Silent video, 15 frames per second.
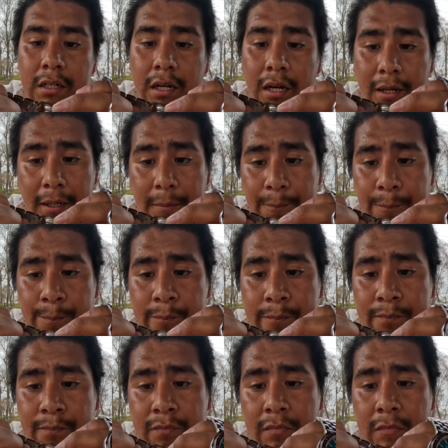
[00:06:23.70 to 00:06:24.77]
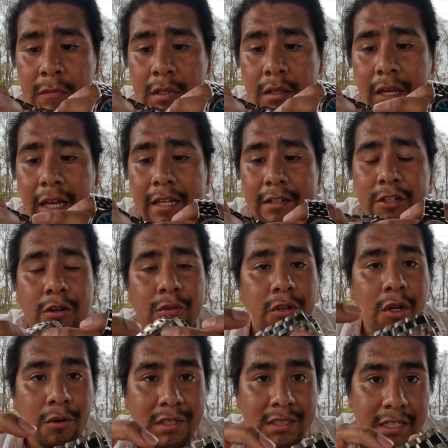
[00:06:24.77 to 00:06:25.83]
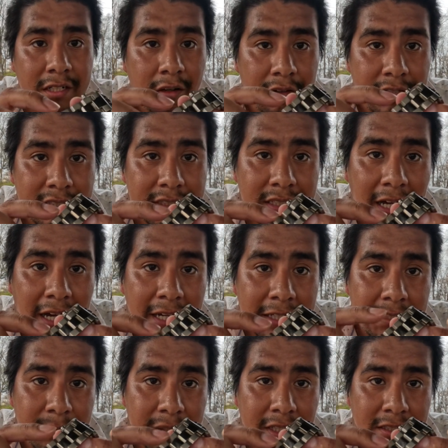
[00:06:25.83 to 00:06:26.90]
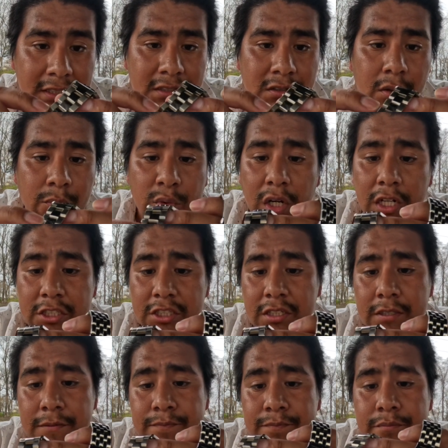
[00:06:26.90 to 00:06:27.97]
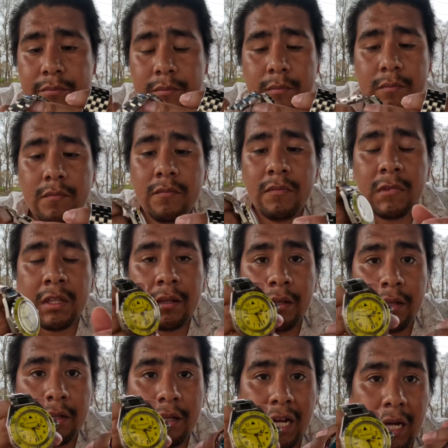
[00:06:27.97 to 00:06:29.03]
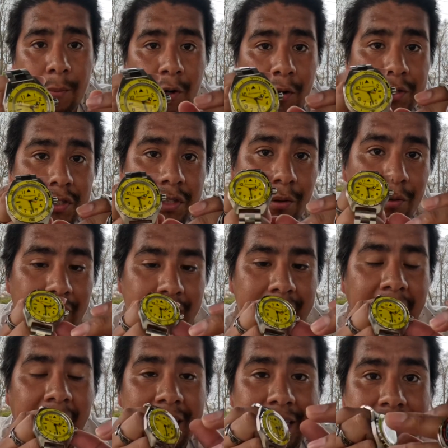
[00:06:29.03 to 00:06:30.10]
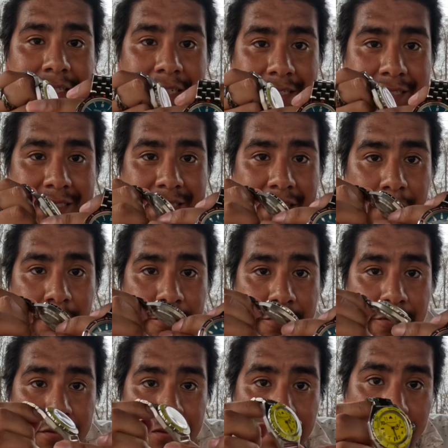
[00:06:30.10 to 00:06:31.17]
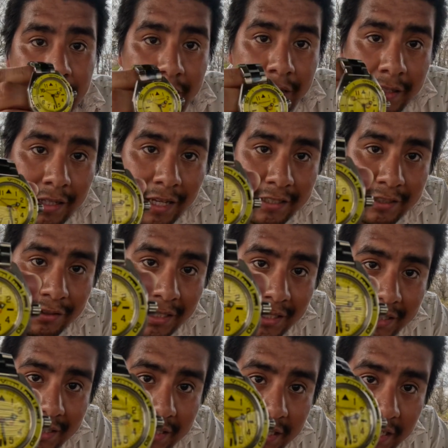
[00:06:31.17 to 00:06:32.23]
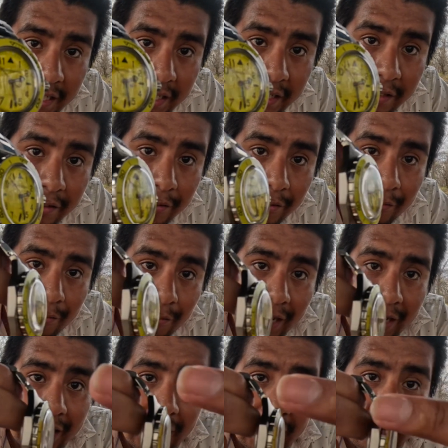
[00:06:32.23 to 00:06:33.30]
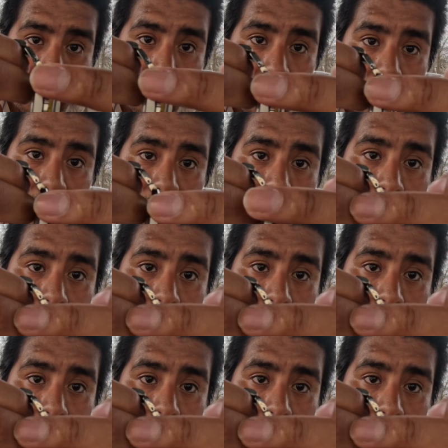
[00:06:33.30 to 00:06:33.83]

And you don't notice it on the sides because it's all brushed. Also, the case itself, as you can see right here,